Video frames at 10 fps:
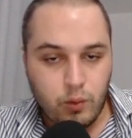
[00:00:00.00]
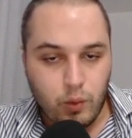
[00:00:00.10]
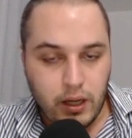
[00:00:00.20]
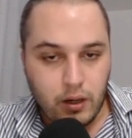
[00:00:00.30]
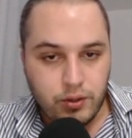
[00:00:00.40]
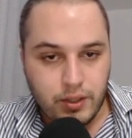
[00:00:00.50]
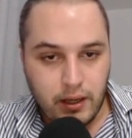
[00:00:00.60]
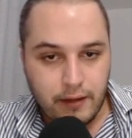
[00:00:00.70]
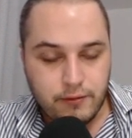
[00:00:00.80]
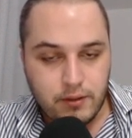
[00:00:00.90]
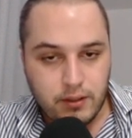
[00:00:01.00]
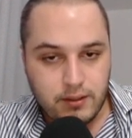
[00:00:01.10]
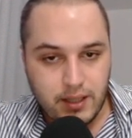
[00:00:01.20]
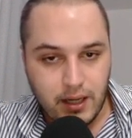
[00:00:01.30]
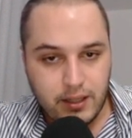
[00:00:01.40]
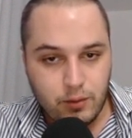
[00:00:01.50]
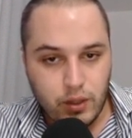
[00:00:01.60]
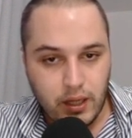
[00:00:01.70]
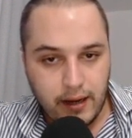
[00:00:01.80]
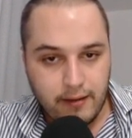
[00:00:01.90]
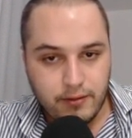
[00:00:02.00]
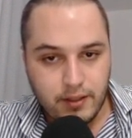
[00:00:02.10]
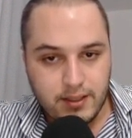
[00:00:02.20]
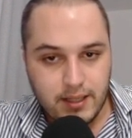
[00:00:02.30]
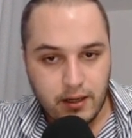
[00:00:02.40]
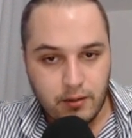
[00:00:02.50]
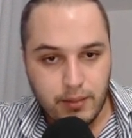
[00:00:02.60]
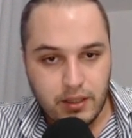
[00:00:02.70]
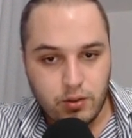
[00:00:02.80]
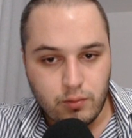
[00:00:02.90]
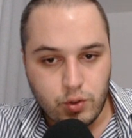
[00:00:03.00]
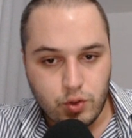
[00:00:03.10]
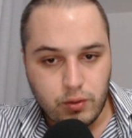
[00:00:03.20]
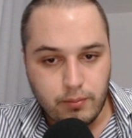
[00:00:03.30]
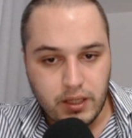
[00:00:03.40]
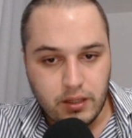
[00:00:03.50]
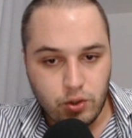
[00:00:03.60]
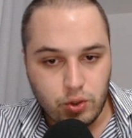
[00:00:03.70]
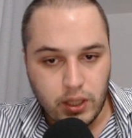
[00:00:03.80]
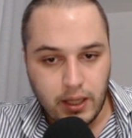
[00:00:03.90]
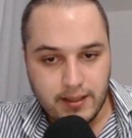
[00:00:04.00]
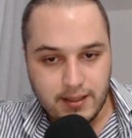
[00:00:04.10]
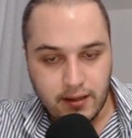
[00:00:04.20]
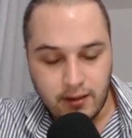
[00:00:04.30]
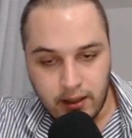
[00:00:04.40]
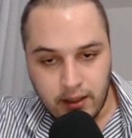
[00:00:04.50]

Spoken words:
while on the left side we have the second bedroom, which will be utilizing